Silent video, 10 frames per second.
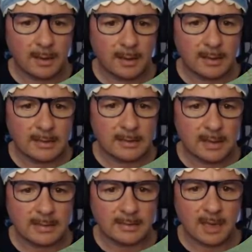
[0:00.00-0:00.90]
These
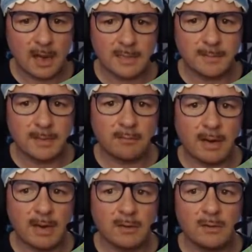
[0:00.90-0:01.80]
guys. That's a high-speed
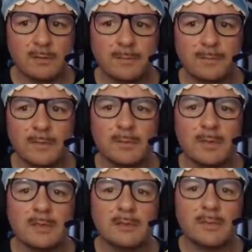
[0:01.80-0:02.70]
rail.
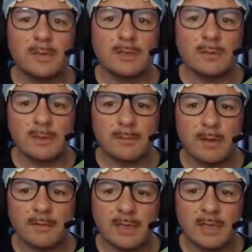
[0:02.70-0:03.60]
Did we doing something
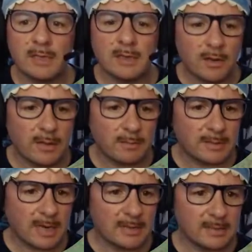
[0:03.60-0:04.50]
over here? No, that was
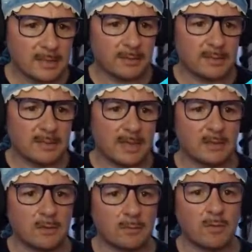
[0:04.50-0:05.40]
the last series in that
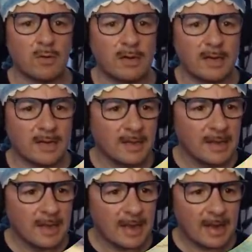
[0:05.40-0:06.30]
top corner.
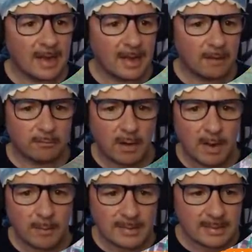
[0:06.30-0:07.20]

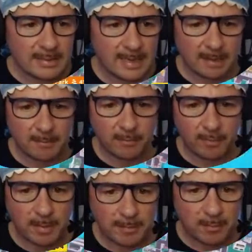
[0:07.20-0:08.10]
Right, where's the sand coming
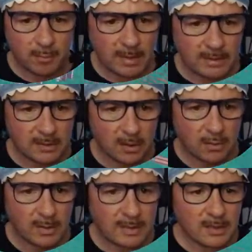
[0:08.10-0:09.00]
from, people? Let's
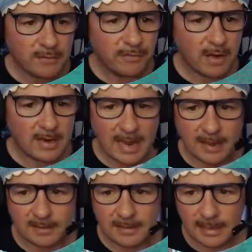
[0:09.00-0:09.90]
go find
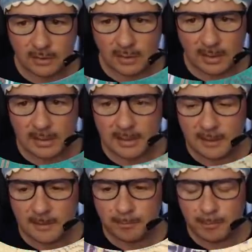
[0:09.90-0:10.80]
out, actually,
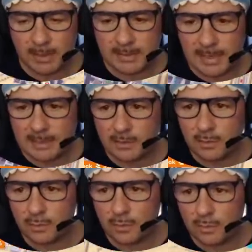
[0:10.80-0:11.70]
because I need
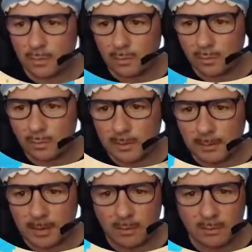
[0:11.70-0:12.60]
to. Ooh,
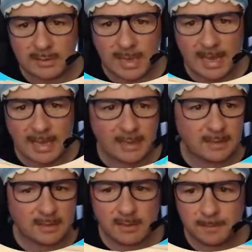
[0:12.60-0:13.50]
here we go, sand.